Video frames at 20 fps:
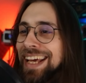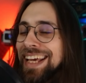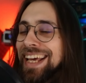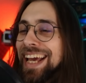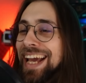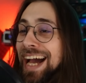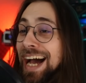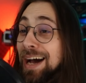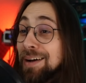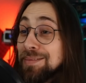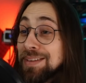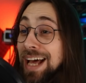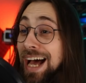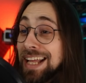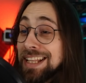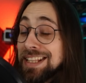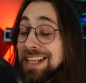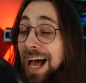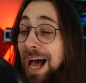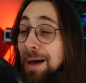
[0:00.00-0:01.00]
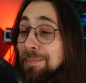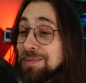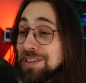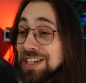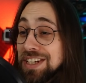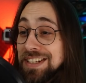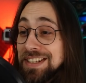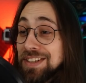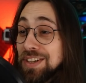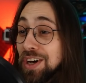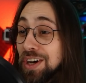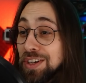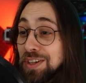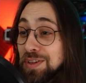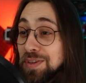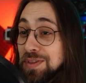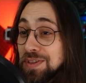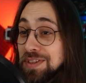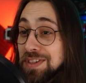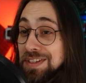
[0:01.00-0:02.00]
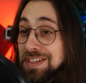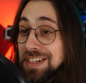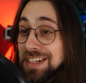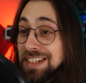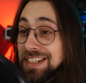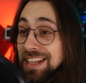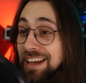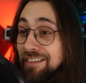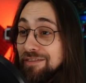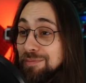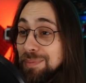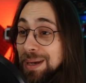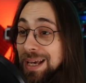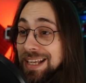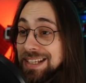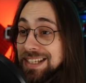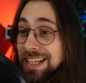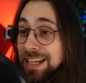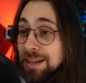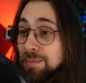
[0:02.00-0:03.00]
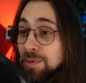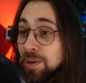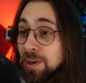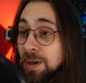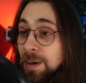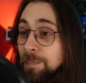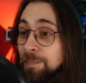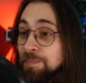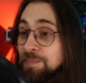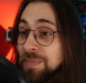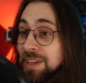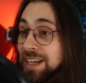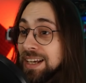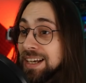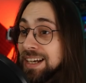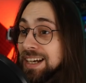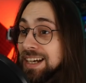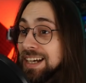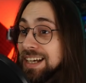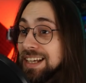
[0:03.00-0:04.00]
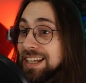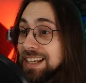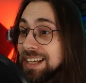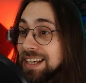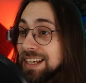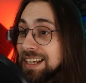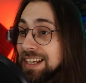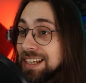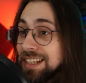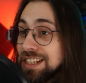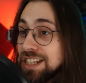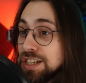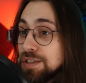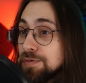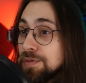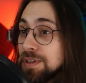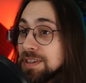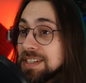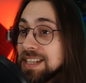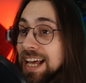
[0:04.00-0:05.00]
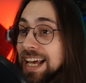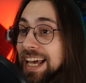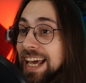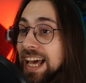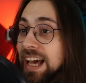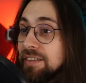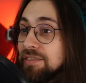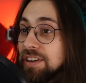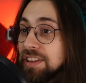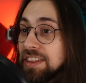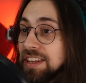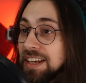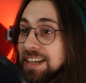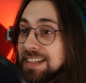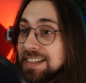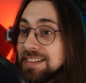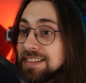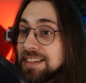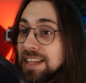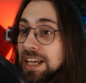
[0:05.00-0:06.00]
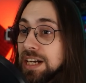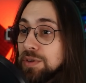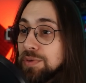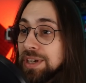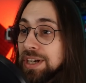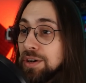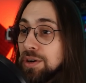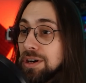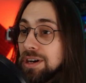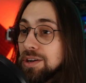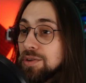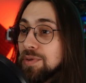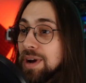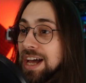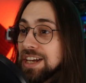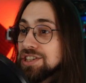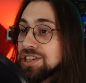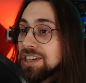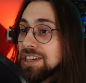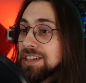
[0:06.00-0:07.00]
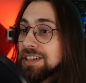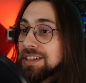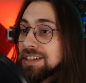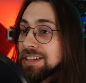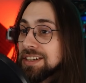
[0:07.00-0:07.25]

yeah, I, am just not used to 60 FPS anymore. It just feels like everything is stuttering or crashing.